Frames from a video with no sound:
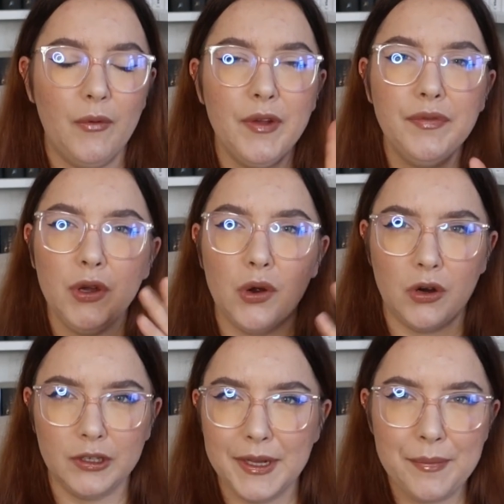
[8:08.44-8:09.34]
if you're an
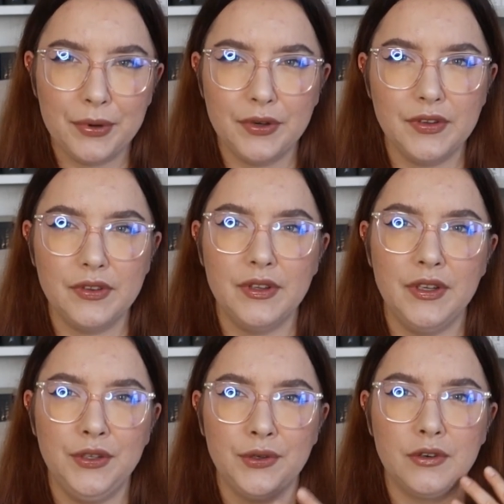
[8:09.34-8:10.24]
online person
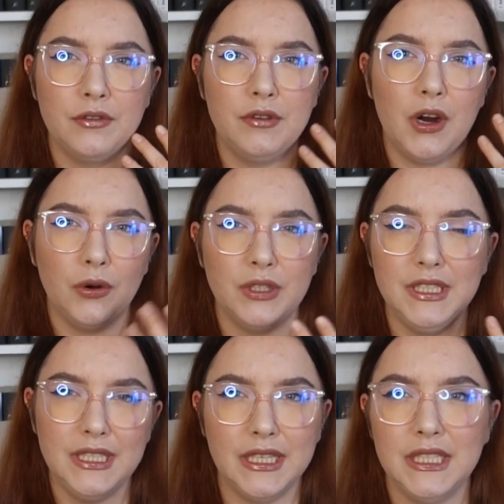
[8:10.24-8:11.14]
and you're out in
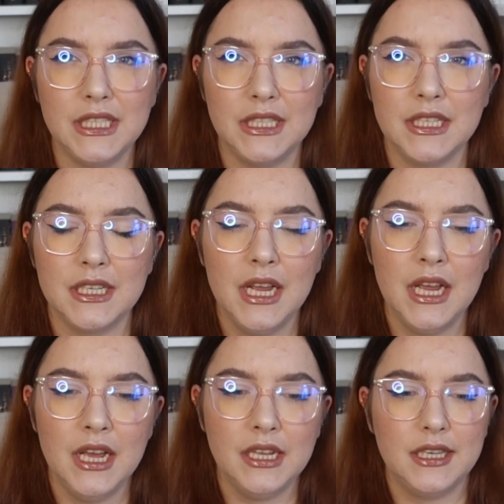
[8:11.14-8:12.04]
the internet,
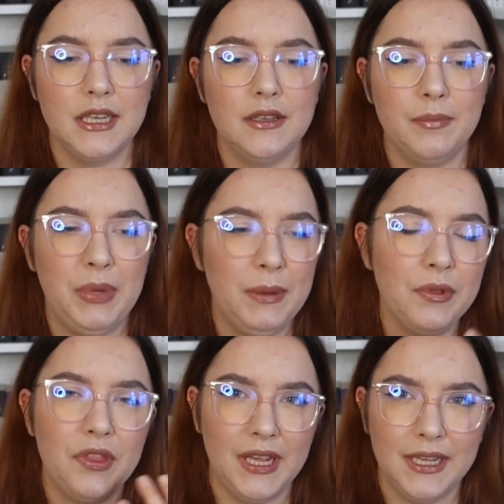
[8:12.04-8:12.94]
that
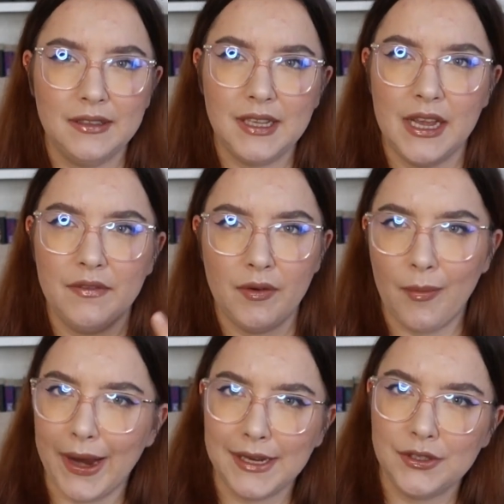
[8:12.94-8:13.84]
people think they have a
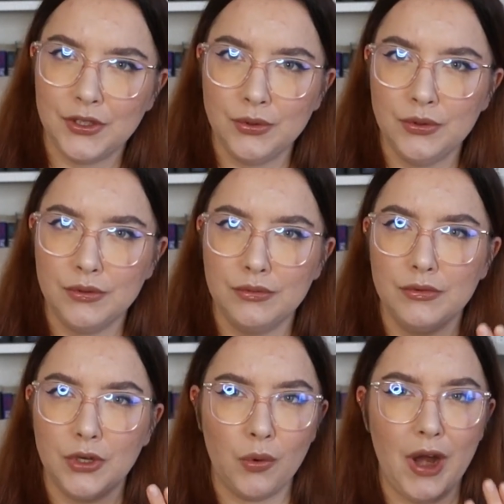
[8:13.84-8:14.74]
right to
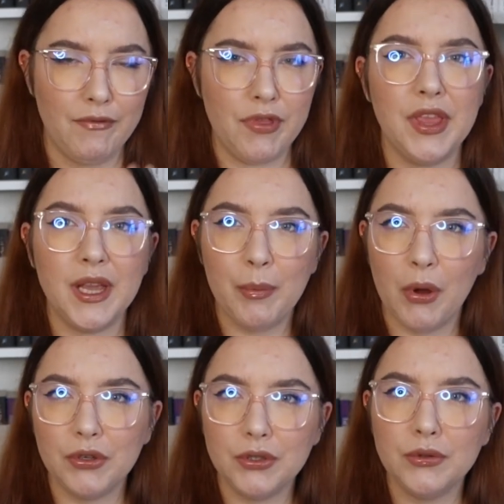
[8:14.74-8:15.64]
know everything
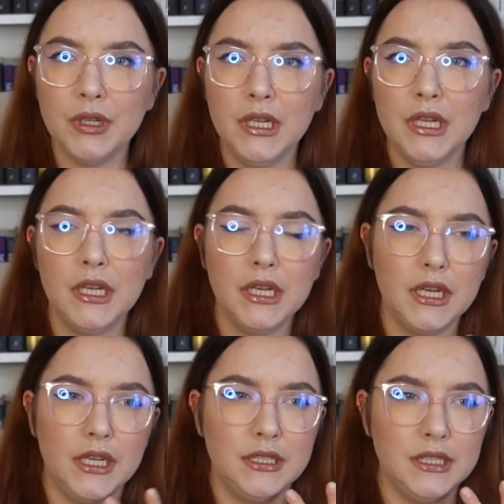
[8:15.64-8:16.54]
about you,
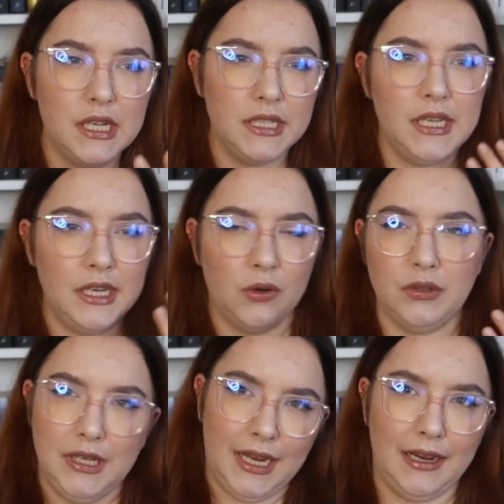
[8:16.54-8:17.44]
and they
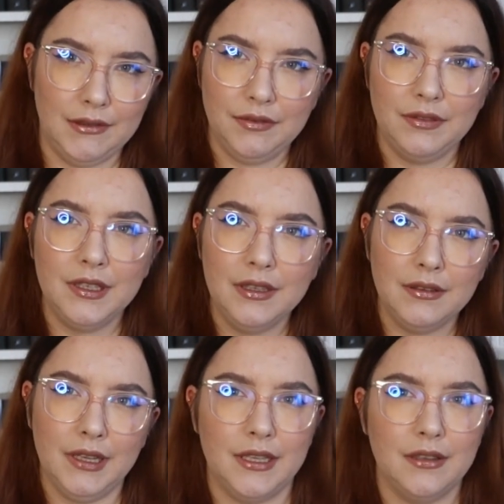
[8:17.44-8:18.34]
don't have.
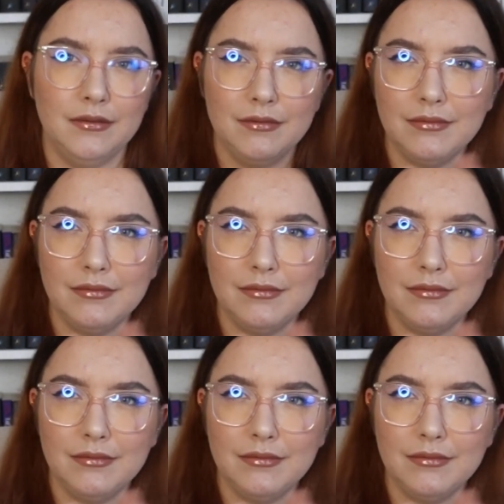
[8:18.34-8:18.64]
Like,